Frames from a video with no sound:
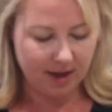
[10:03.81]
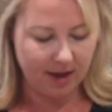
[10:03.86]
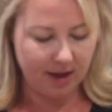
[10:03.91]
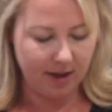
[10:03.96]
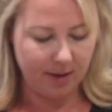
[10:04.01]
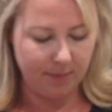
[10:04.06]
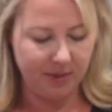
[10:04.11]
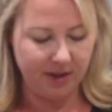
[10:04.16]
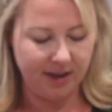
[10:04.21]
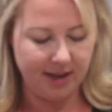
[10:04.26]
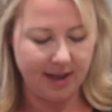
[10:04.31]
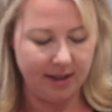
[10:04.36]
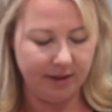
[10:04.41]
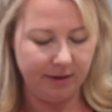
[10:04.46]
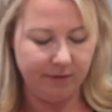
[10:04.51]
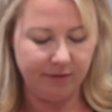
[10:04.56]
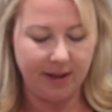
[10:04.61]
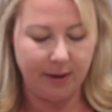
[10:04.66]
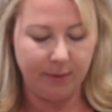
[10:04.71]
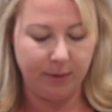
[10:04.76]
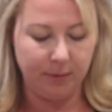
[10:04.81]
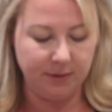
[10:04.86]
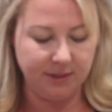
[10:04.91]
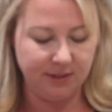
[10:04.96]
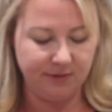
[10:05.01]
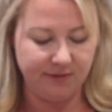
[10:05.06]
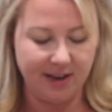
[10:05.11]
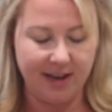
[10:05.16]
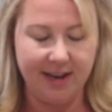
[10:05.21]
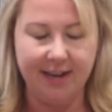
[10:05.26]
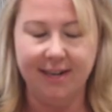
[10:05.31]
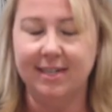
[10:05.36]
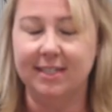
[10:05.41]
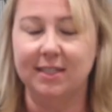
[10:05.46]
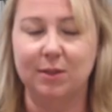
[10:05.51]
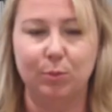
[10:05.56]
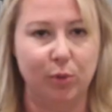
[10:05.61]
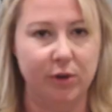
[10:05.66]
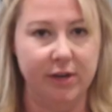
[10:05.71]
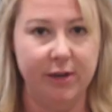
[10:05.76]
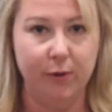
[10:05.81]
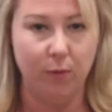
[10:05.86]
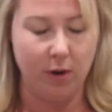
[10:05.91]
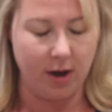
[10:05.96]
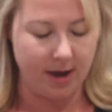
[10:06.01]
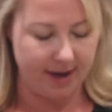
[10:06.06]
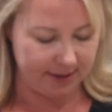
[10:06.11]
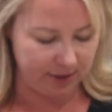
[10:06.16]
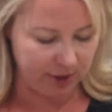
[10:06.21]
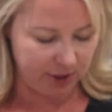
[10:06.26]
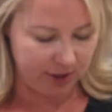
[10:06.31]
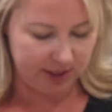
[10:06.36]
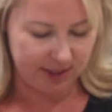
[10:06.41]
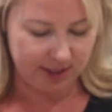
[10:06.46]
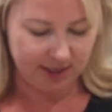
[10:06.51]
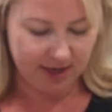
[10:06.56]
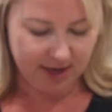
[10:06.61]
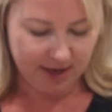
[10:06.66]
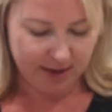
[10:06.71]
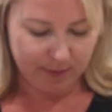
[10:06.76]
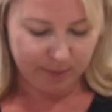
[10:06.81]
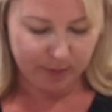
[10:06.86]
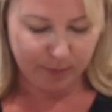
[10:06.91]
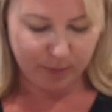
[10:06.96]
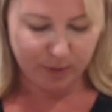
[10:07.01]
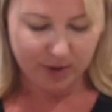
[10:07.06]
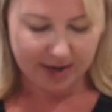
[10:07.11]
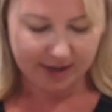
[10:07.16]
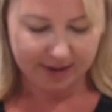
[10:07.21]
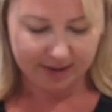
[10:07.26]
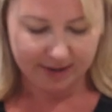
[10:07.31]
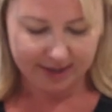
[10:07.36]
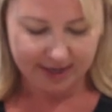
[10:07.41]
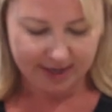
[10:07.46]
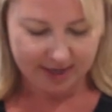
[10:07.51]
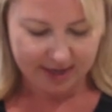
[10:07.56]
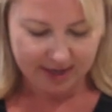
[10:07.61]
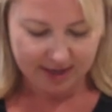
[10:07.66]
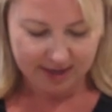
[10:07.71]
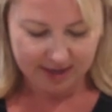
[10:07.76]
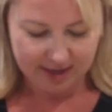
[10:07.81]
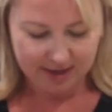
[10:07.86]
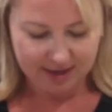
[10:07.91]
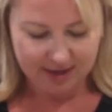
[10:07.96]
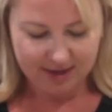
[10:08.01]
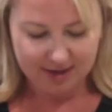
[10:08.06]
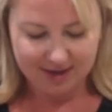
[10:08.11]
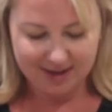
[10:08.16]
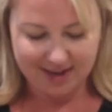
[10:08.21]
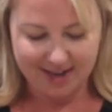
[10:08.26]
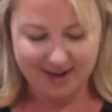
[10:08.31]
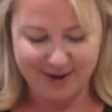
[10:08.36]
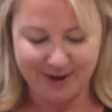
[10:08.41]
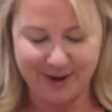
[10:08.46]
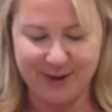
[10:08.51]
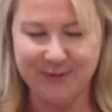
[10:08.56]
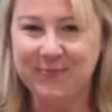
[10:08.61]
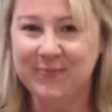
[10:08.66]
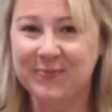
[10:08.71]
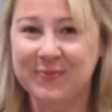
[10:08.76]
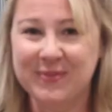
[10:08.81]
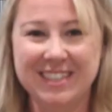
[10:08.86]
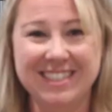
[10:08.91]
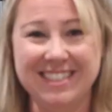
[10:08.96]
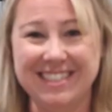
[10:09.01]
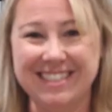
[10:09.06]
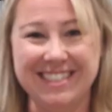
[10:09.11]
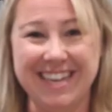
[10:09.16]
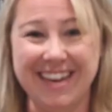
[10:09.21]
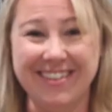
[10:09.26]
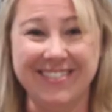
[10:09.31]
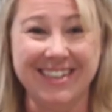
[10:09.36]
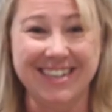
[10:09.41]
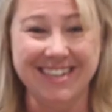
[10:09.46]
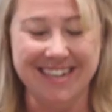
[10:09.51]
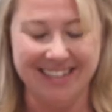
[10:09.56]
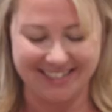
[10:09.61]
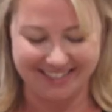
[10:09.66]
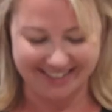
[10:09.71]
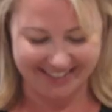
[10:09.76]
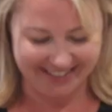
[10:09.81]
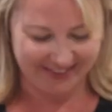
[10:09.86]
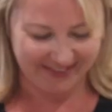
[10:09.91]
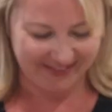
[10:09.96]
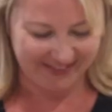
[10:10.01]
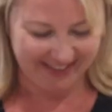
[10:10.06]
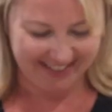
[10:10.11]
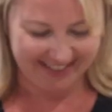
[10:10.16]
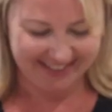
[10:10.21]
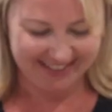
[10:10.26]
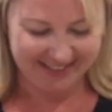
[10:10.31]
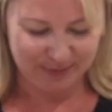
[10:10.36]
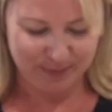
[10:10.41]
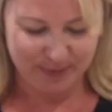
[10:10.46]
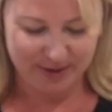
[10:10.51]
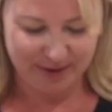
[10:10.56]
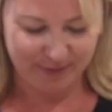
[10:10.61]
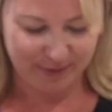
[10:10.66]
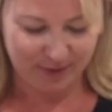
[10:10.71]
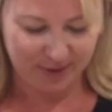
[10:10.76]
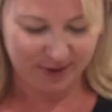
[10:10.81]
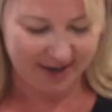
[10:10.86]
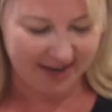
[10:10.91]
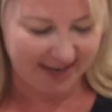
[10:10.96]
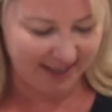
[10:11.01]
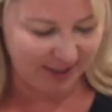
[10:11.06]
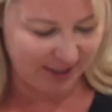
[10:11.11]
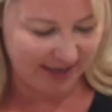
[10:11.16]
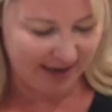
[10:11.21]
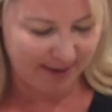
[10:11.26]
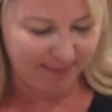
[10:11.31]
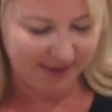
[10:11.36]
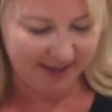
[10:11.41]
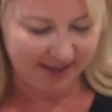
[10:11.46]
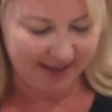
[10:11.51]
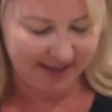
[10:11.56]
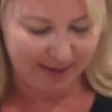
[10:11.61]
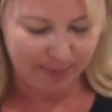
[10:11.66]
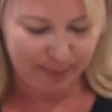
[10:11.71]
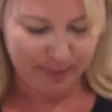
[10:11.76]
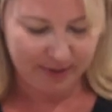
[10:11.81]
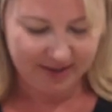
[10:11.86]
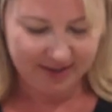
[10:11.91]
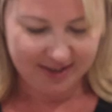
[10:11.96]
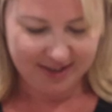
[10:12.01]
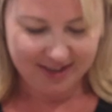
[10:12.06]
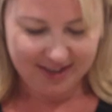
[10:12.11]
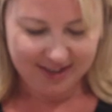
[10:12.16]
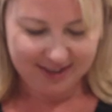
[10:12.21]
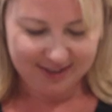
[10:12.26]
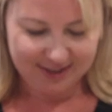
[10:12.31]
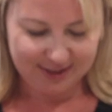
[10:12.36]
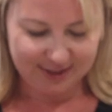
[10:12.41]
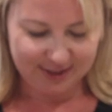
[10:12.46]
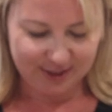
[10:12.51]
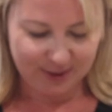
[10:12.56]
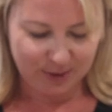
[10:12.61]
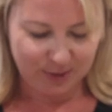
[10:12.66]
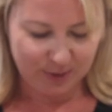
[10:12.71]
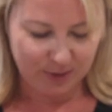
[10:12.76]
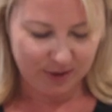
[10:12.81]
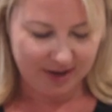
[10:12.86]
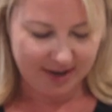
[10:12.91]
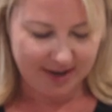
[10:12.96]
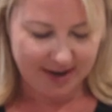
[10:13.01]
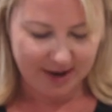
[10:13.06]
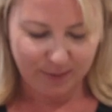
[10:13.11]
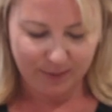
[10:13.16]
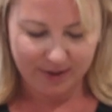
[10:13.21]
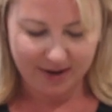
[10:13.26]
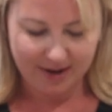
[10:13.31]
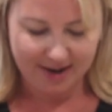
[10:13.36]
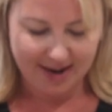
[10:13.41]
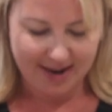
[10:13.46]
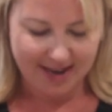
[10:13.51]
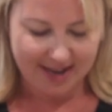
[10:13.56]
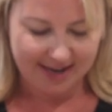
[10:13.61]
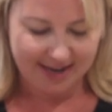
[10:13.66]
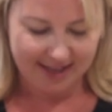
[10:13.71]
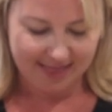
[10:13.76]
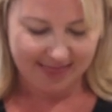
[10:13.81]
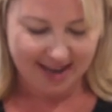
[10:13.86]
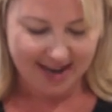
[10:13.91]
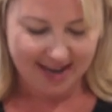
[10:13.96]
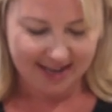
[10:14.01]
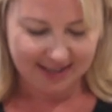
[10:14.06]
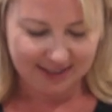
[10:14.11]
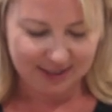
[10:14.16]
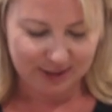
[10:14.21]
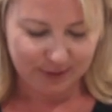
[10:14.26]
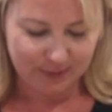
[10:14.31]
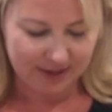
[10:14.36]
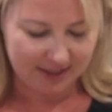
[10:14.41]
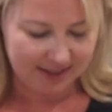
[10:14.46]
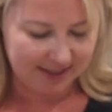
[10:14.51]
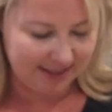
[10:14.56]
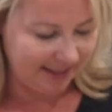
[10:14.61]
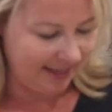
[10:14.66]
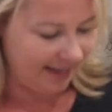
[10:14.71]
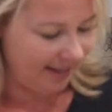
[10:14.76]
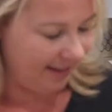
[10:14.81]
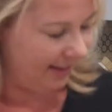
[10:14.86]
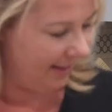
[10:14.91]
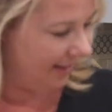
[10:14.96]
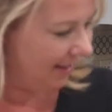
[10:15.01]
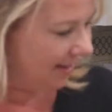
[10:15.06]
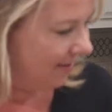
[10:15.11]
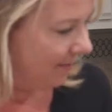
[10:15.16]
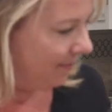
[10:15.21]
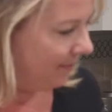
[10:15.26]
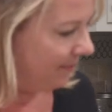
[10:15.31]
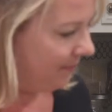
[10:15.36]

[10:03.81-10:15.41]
The cauliflower was fine, it's pre-washed. But broccoli, I don't know, I just gave it another little rinse before I chopped it up. So now we are adding that to our salad.